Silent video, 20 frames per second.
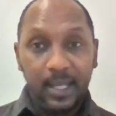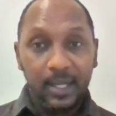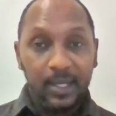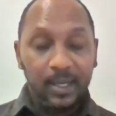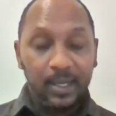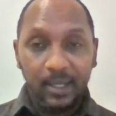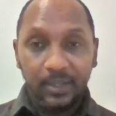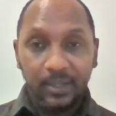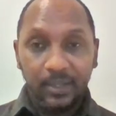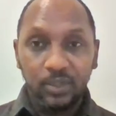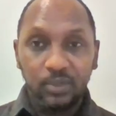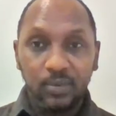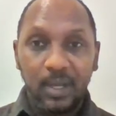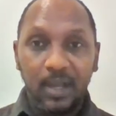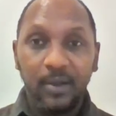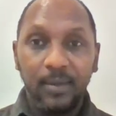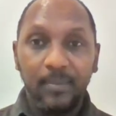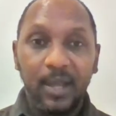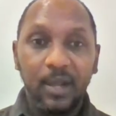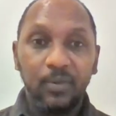again, I just
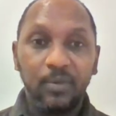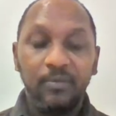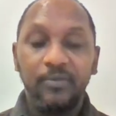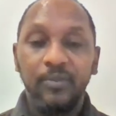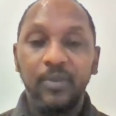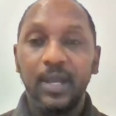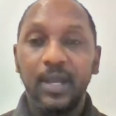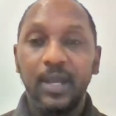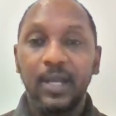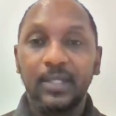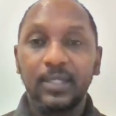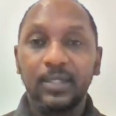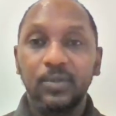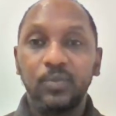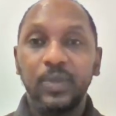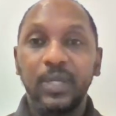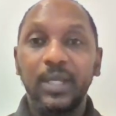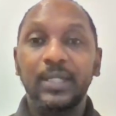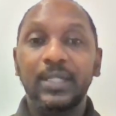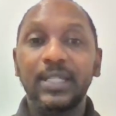want to remind viewers,
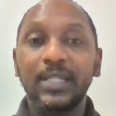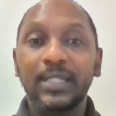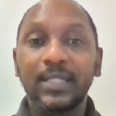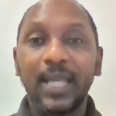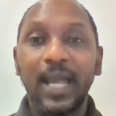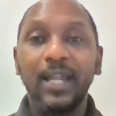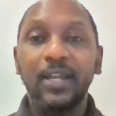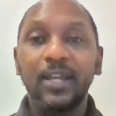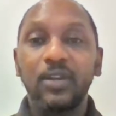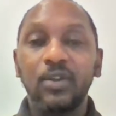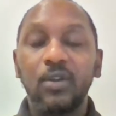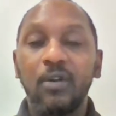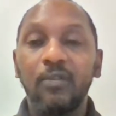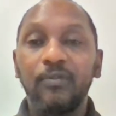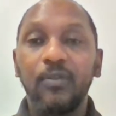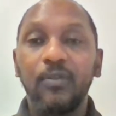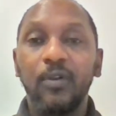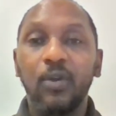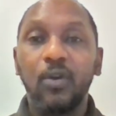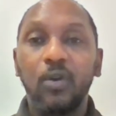we decide
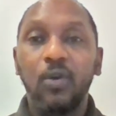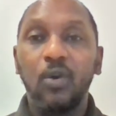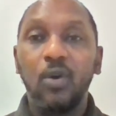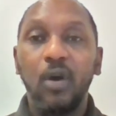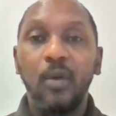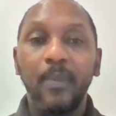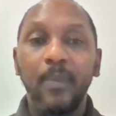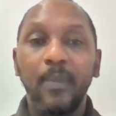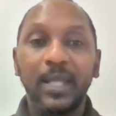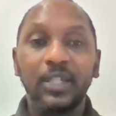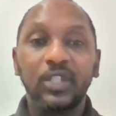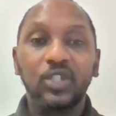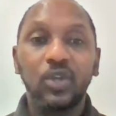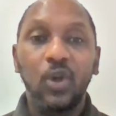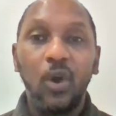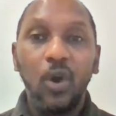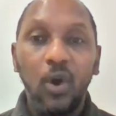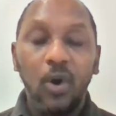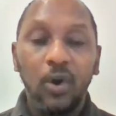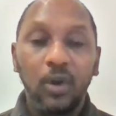not for comment
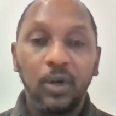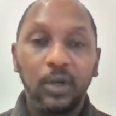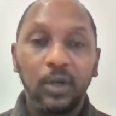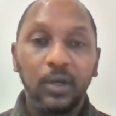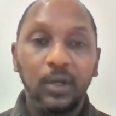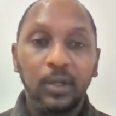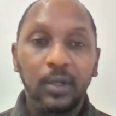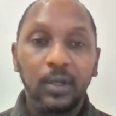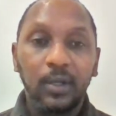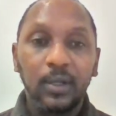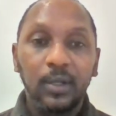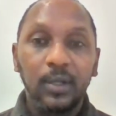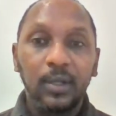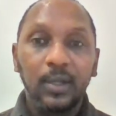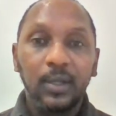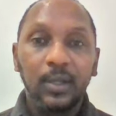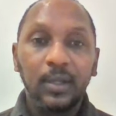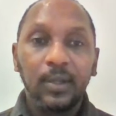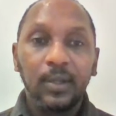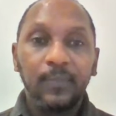on
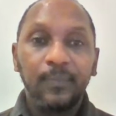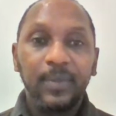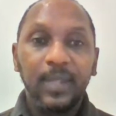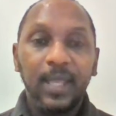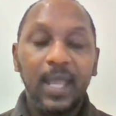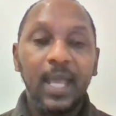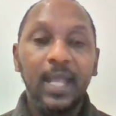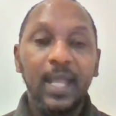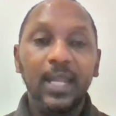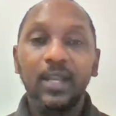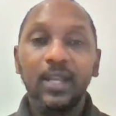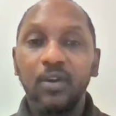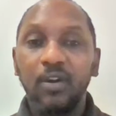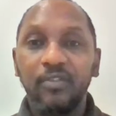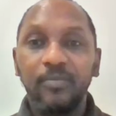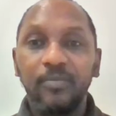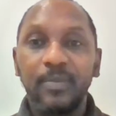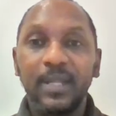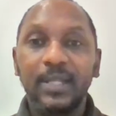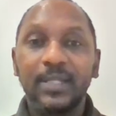any
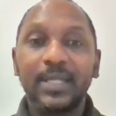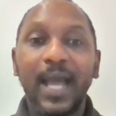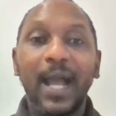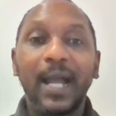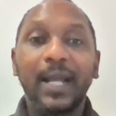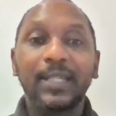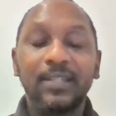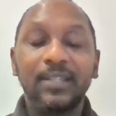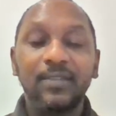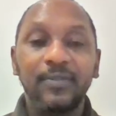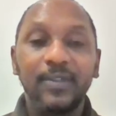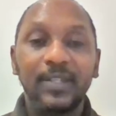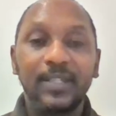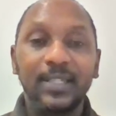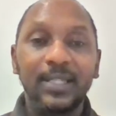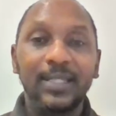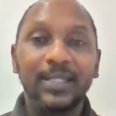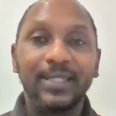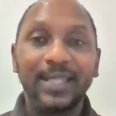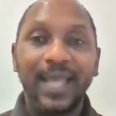government
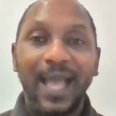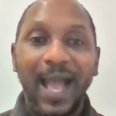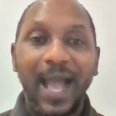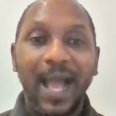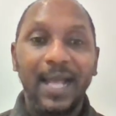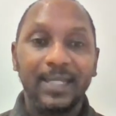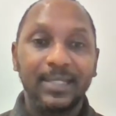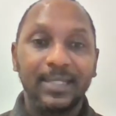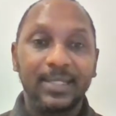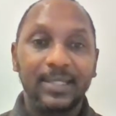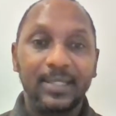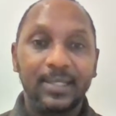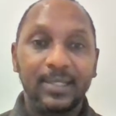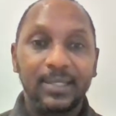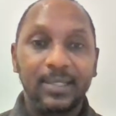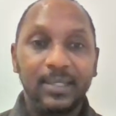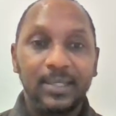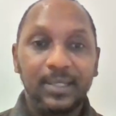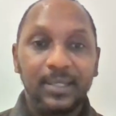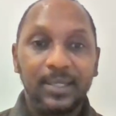activities
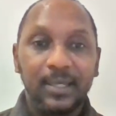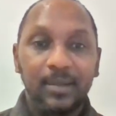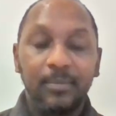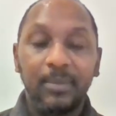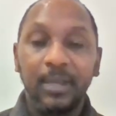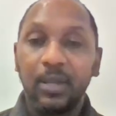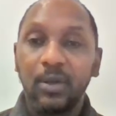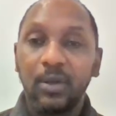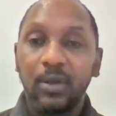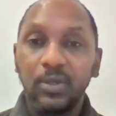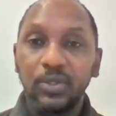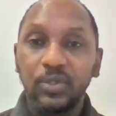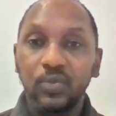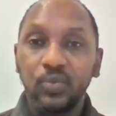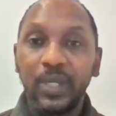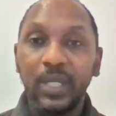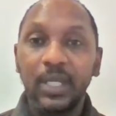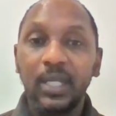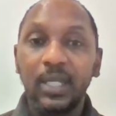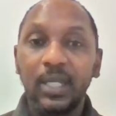as,
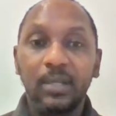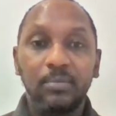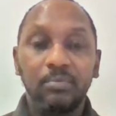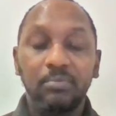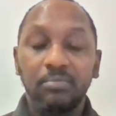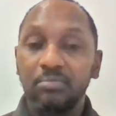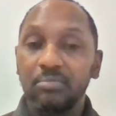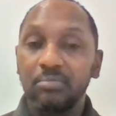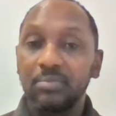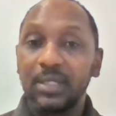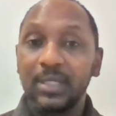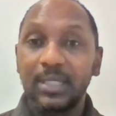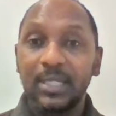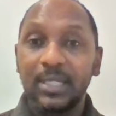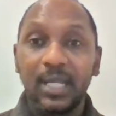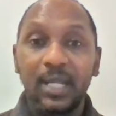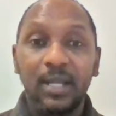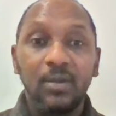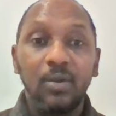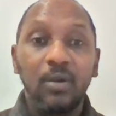because we
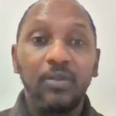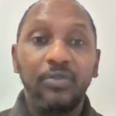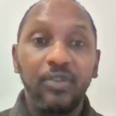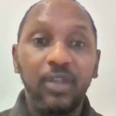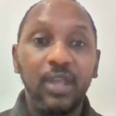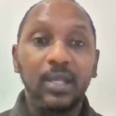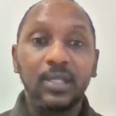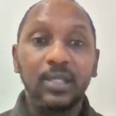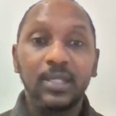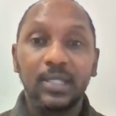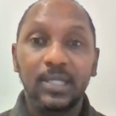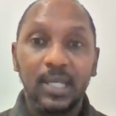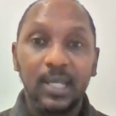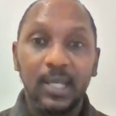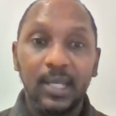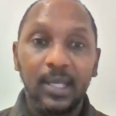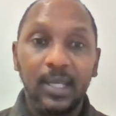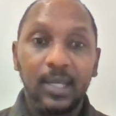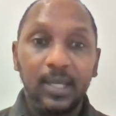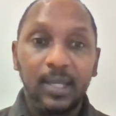still not think,
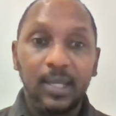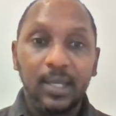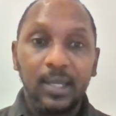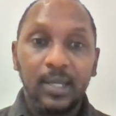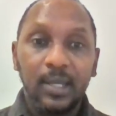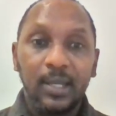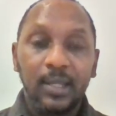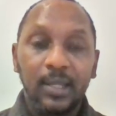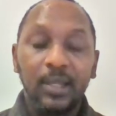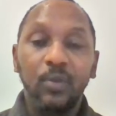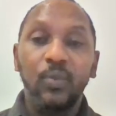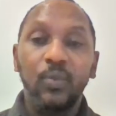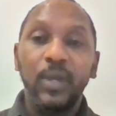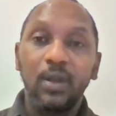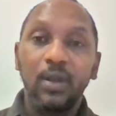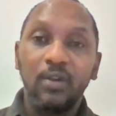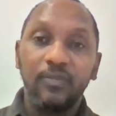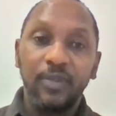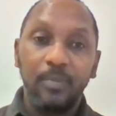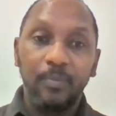say, the
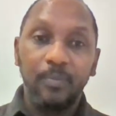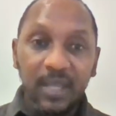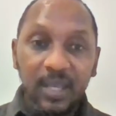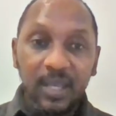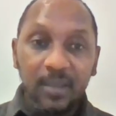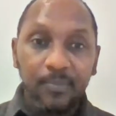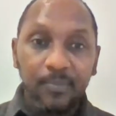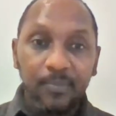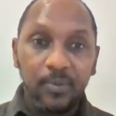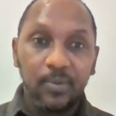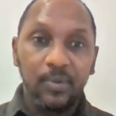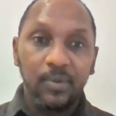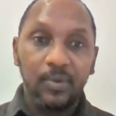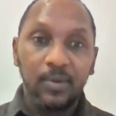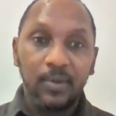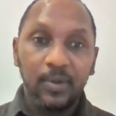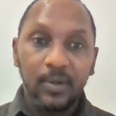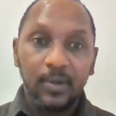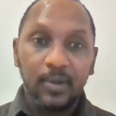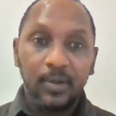will of the
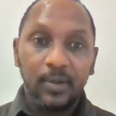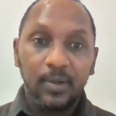people.